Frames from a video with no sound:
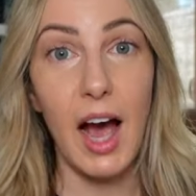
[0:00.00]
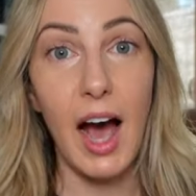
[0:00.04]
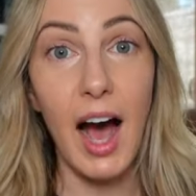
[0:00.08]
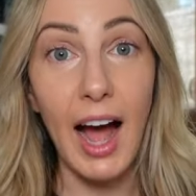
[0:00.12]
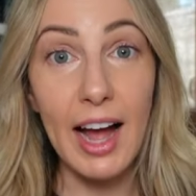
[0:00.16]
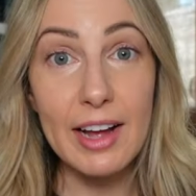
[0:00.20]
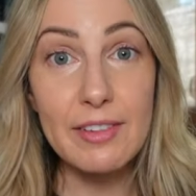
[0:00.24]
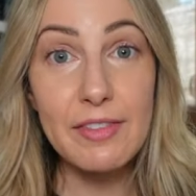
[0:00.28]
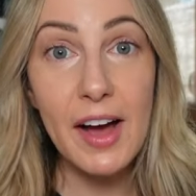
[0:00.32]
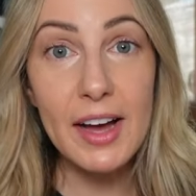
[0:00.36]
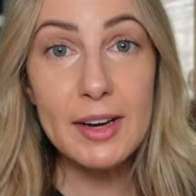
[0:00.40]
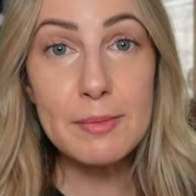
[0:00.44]

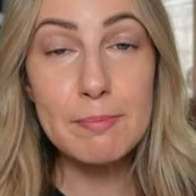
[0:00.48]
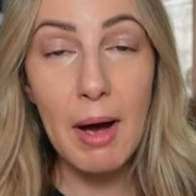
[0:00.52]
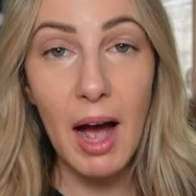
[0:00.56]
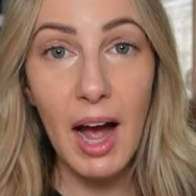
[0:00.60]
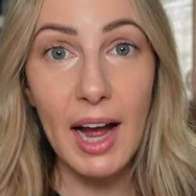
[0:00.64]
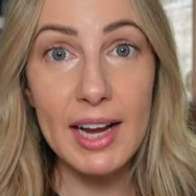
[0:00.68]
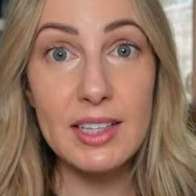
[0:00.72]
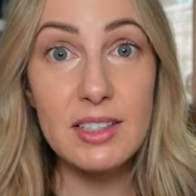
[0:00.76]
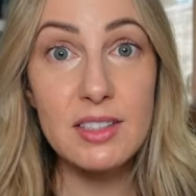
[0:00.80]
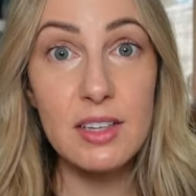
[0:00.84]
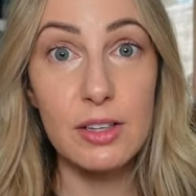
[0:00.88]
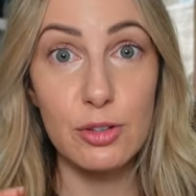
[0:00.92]
I've had
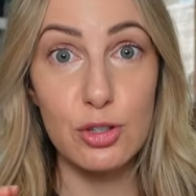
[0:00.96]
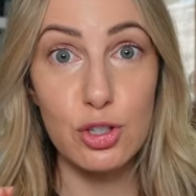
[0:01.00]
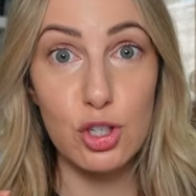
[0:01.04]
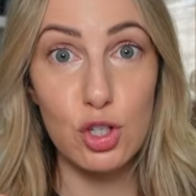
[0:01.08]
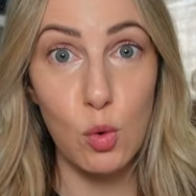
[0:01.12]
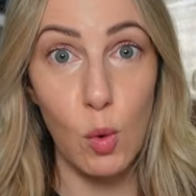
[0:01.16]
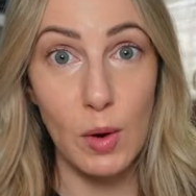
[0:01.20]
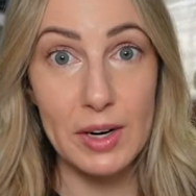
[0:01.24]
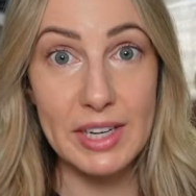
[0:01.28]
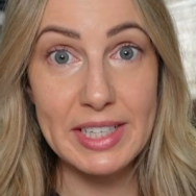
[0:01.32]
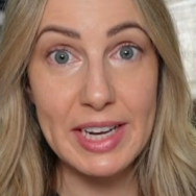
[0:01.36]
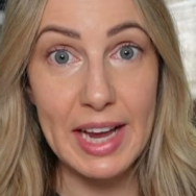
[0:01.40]
mine since
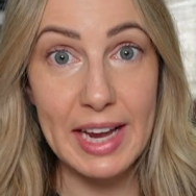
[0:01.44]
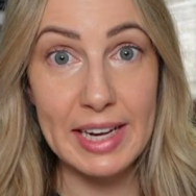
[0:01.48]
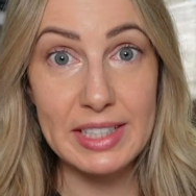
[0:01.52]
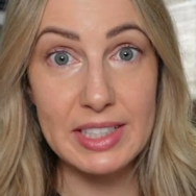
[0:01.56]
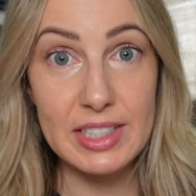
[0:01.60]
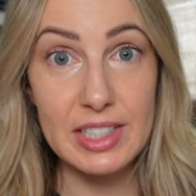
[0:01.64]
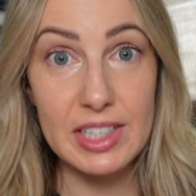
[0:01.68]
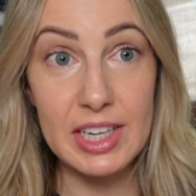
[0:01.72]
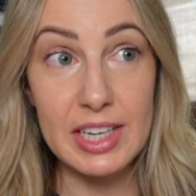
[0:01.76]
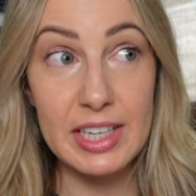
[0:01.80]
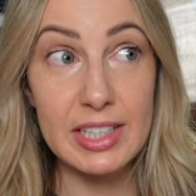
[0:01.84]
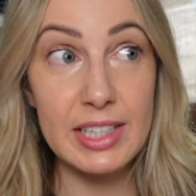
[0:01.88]

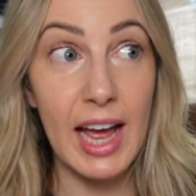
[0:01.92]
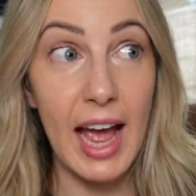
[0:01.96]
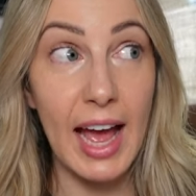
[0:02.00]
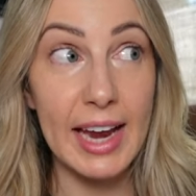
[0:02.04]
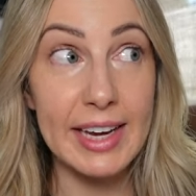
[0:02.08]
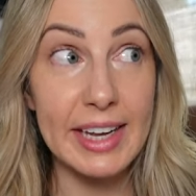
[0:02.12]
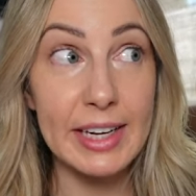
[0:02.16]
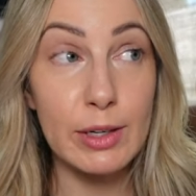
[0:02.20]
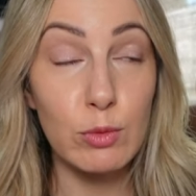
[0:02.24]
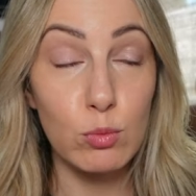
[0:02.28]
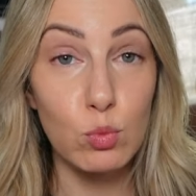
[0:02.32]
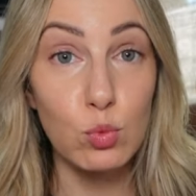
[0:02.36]
2018
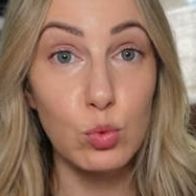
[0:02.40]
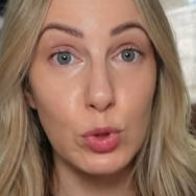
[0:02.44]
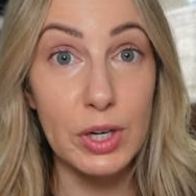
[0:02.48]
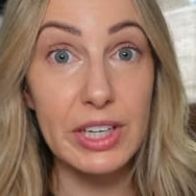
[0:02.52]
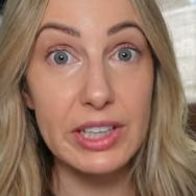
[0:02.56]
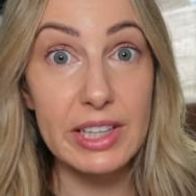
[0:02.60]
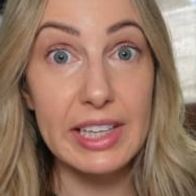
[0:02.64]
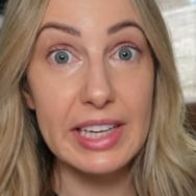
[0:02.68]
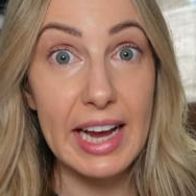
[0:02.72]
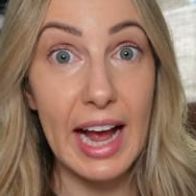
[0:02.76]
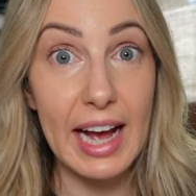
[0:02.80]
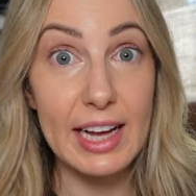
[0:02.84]
and it
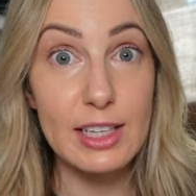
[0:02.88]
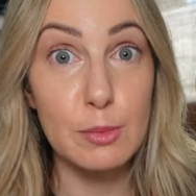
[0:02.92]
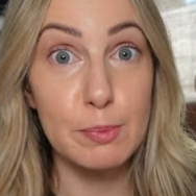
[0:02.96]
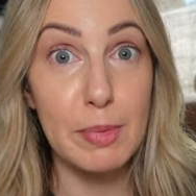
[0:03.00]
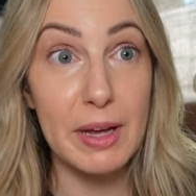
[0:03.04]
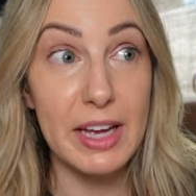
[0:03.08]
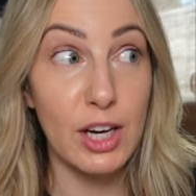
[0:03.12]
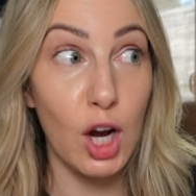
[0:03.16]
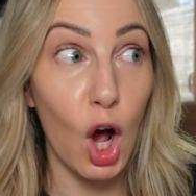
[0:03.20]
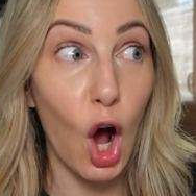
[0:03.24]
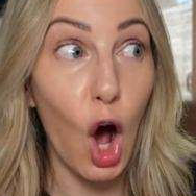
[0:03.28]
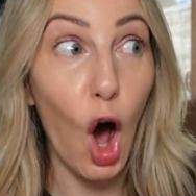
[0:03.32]
really has
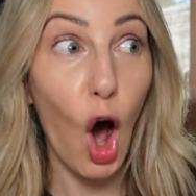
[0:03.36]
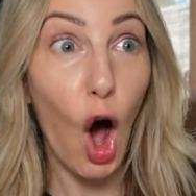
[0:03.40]
been